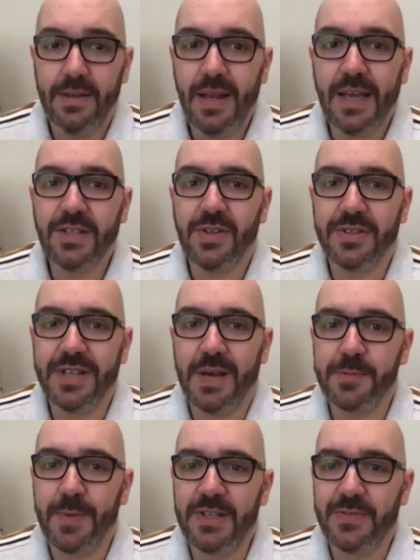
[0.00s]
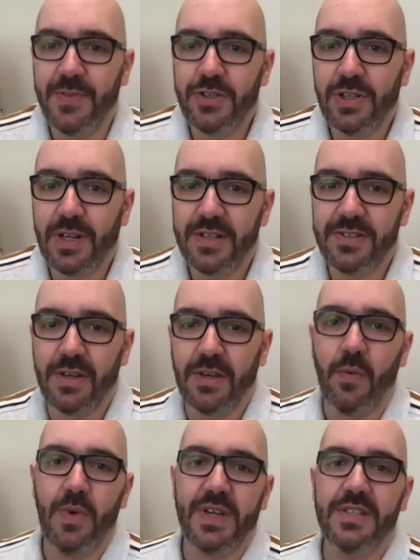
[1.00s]
Next on Time Space
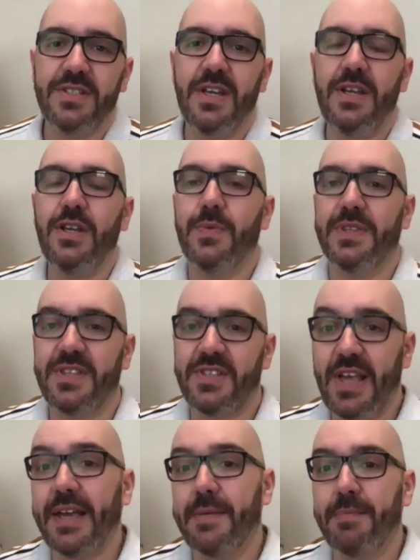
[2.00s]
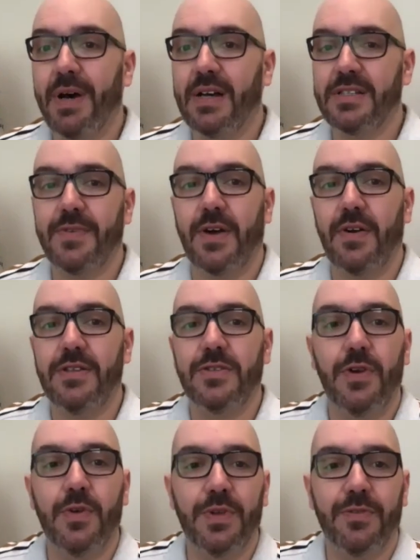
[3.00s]
Visualiser, we continue with the second part of our
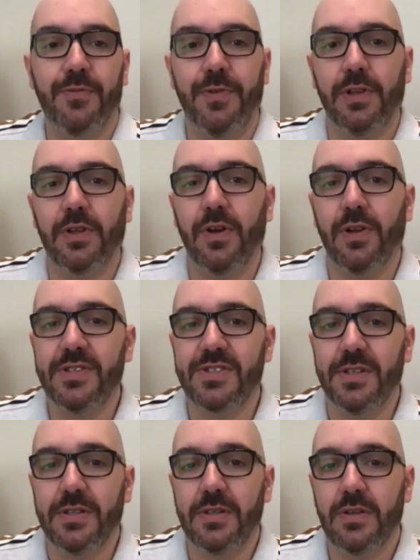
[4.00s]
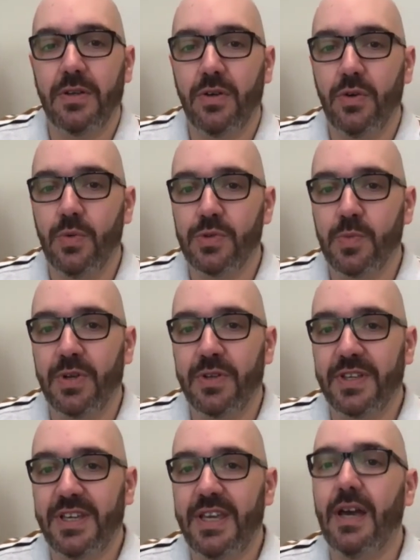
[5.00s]
interview with Phil Collinson, who was one
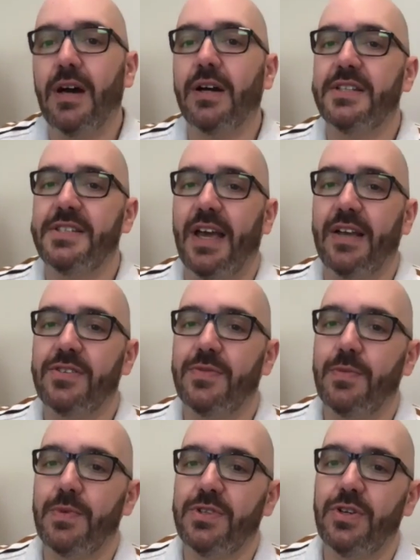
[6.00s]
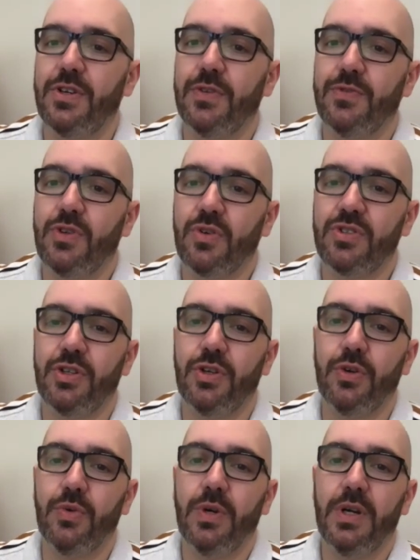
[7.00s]
of the key architects of the return of Doctor
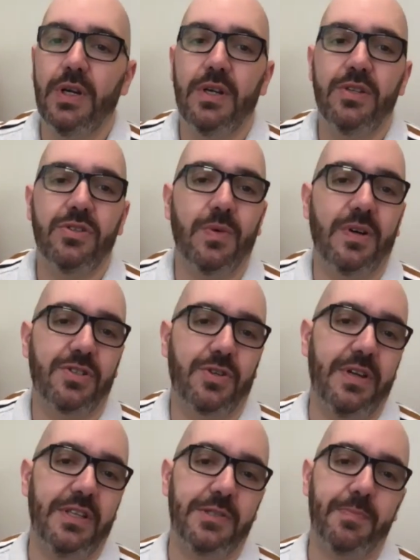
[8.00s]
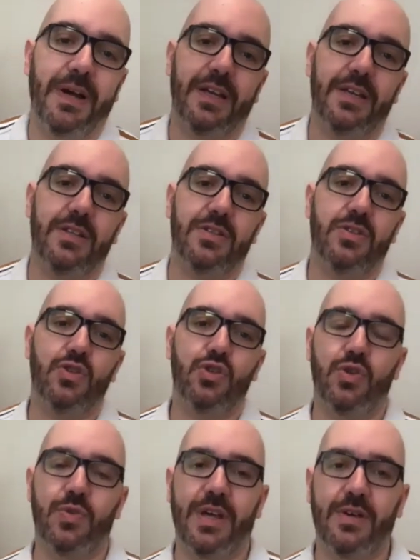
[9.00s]
Who to our screens back in
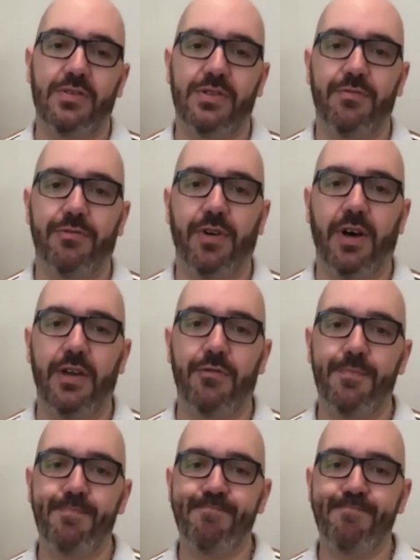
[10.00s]
2005.